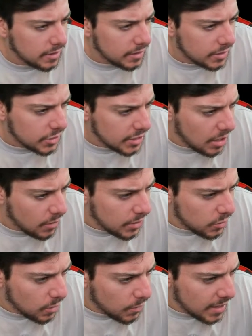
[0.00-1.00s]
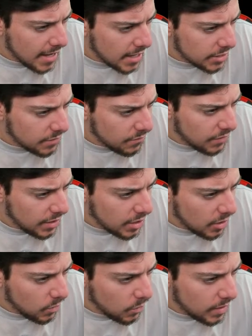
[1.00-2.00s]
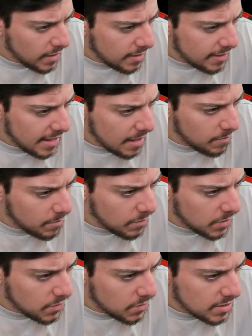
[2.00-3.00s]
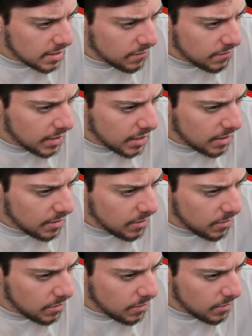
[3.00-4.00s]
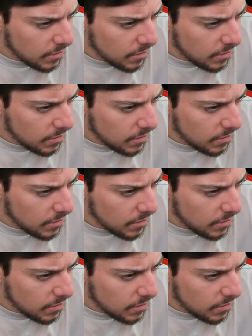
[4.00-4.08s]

Shall we do a reaction video with that music video?